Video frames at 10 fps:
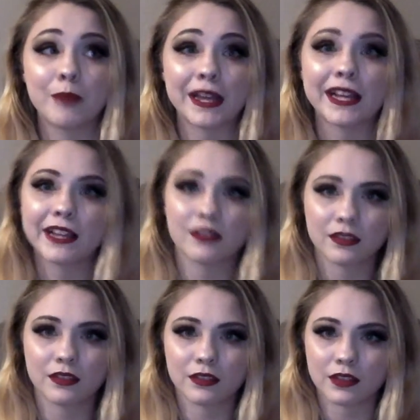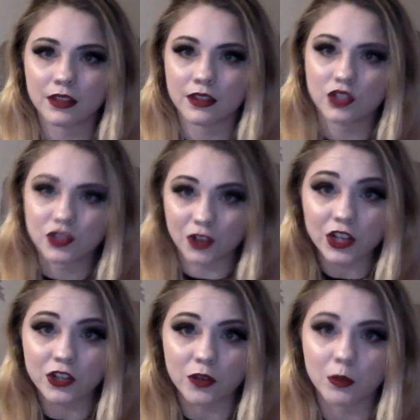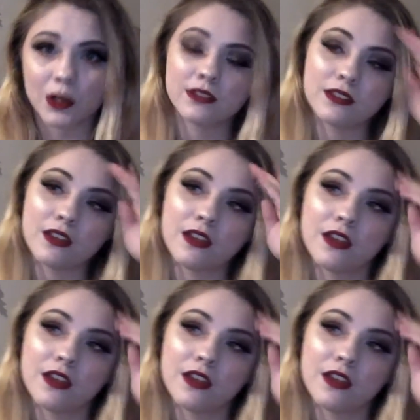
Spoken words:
big the structure was.